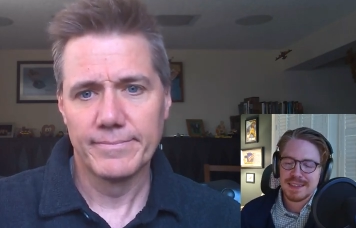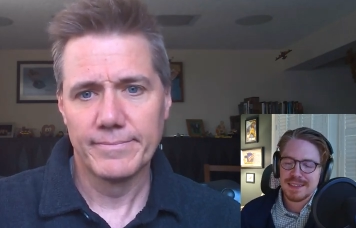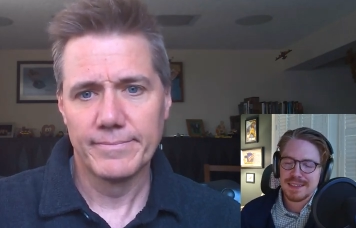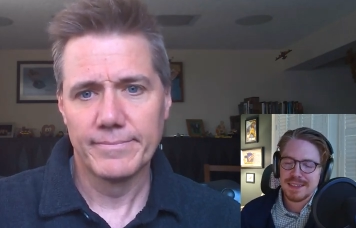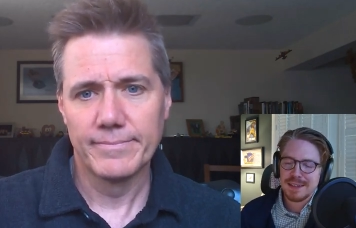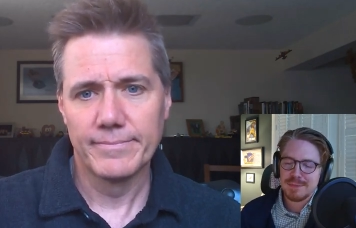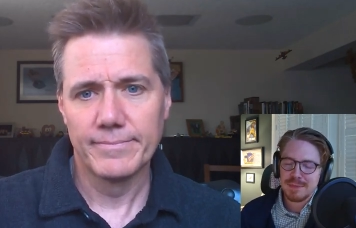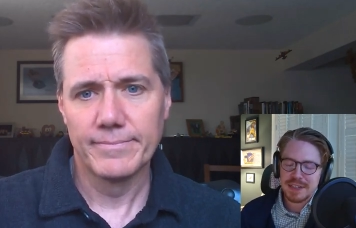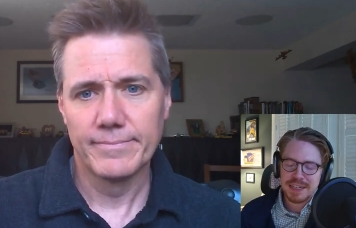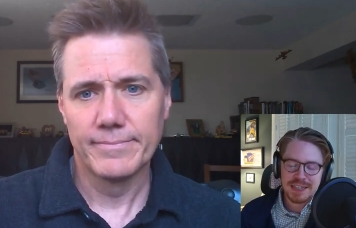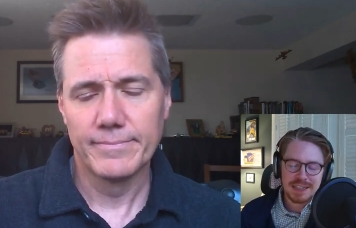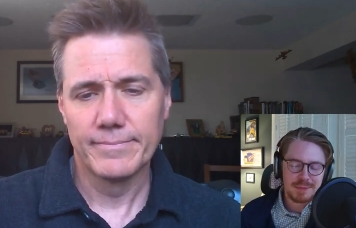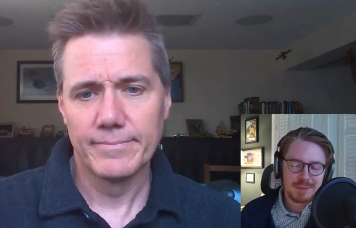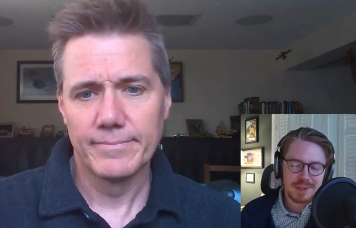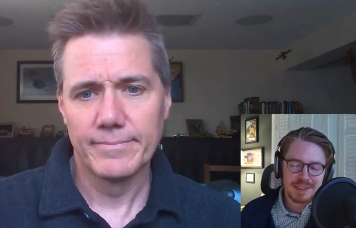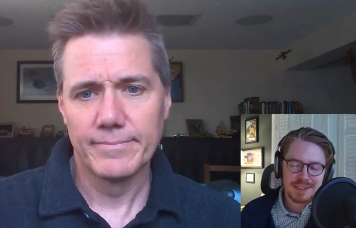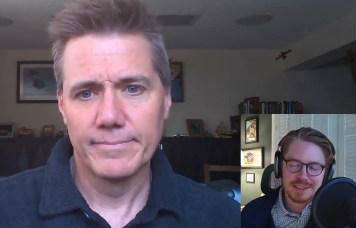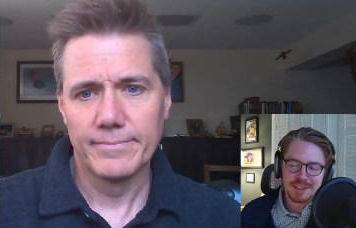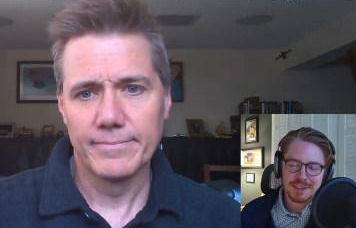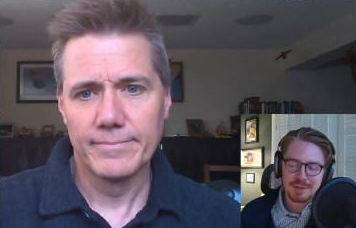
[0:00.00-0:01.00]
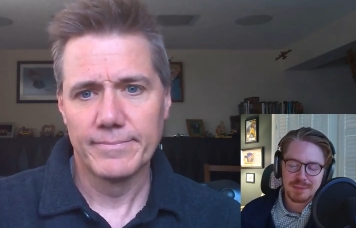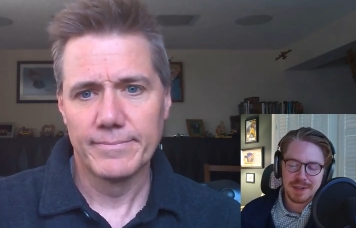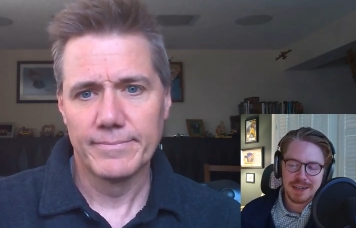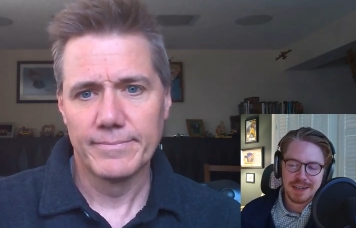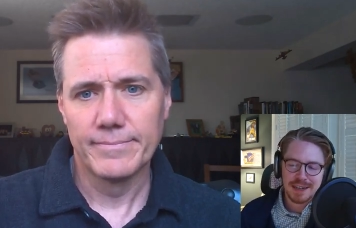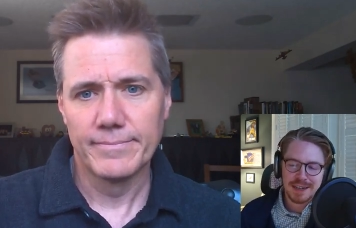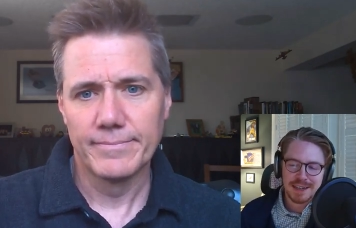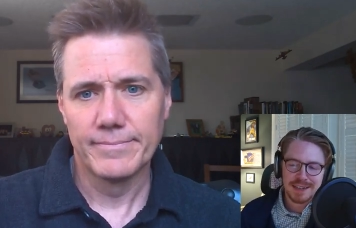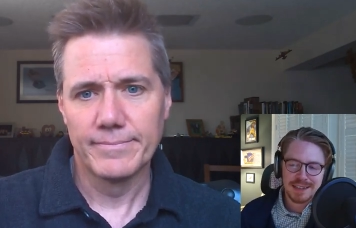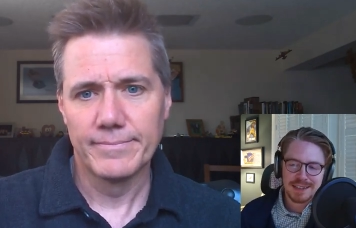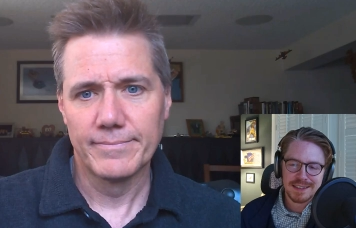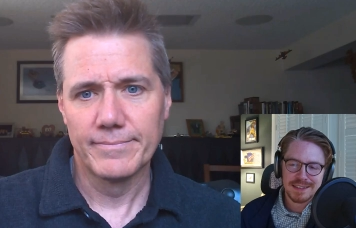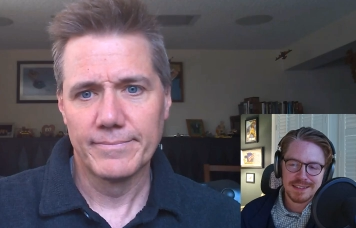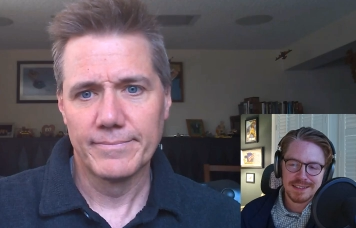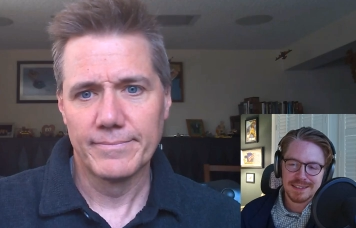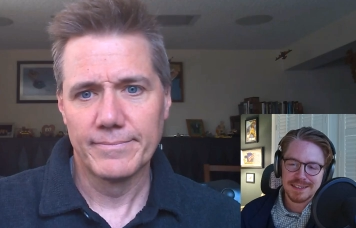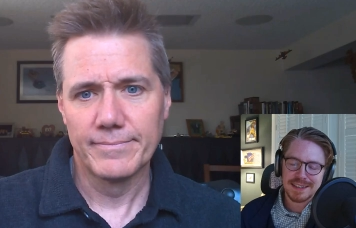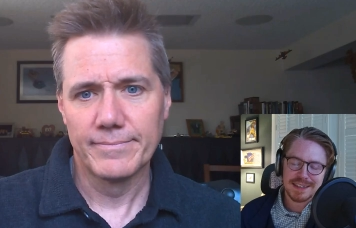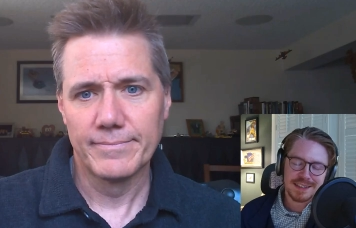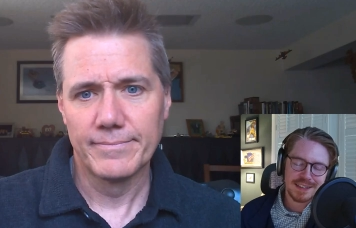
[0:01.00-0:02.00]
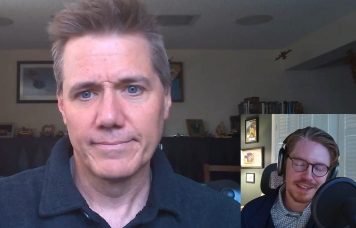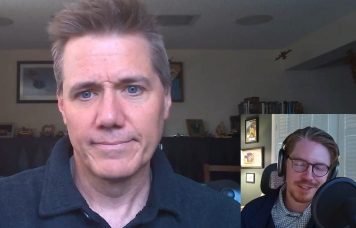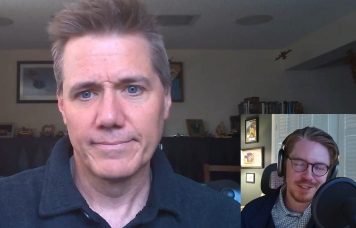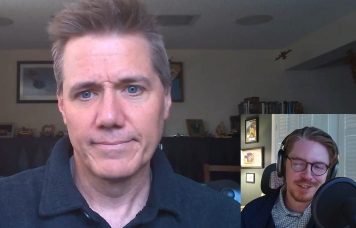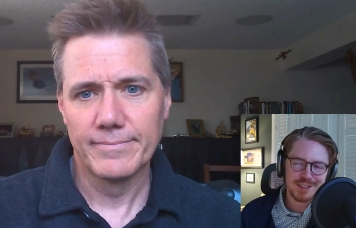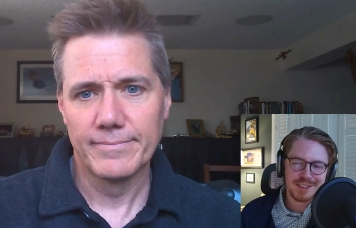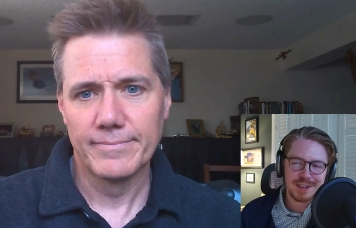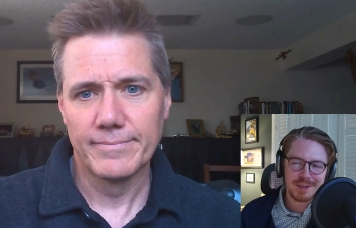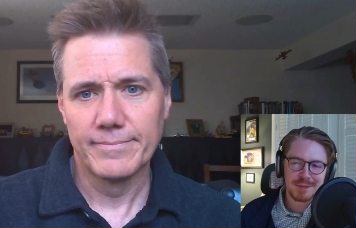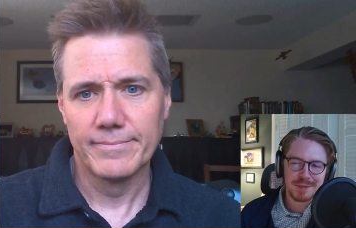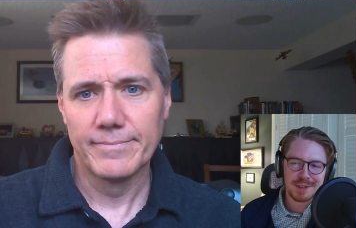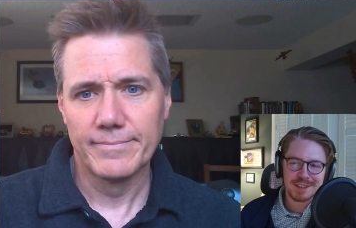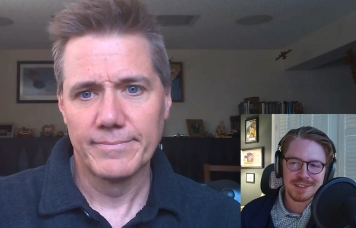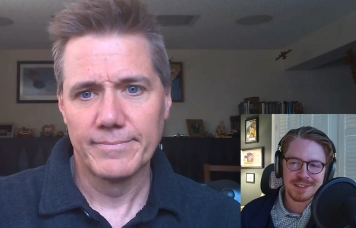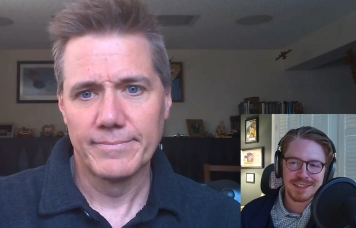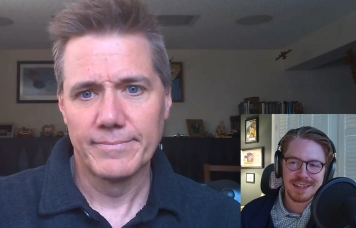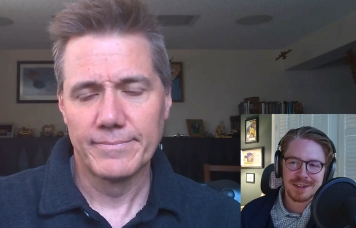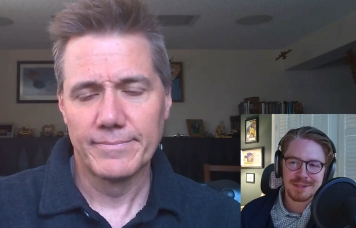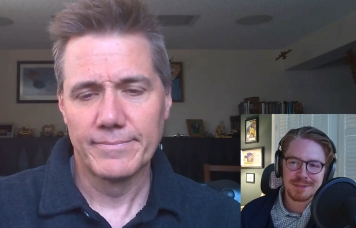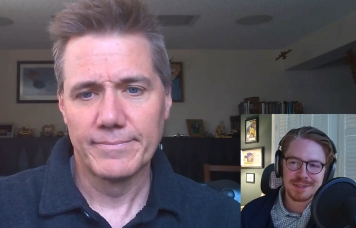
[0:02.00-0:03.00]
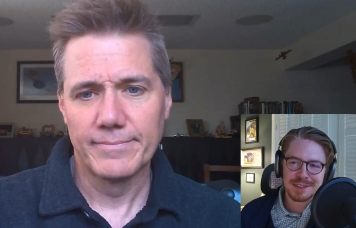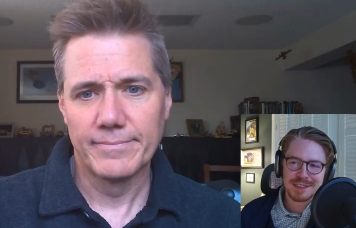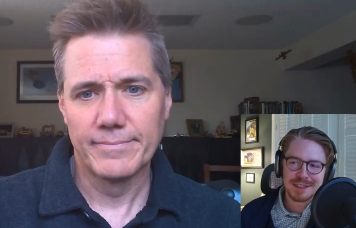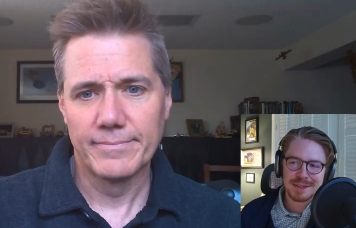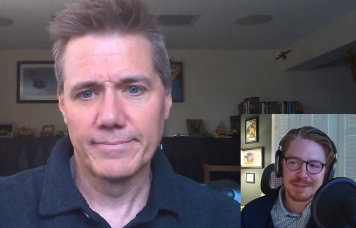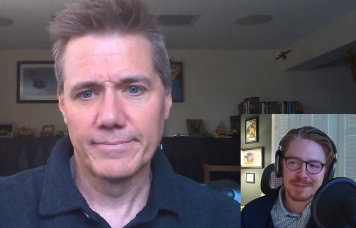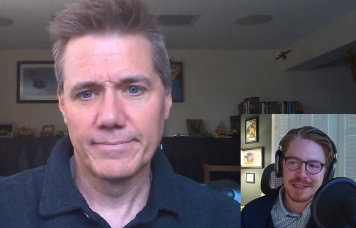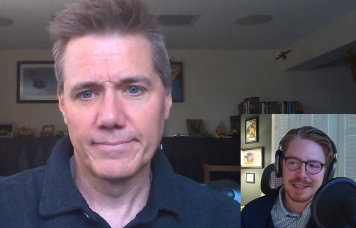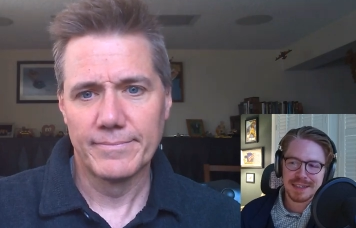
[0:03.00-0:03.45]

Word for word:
Speaker 1: I'm dating myself, but I had at an agency I worked at one time.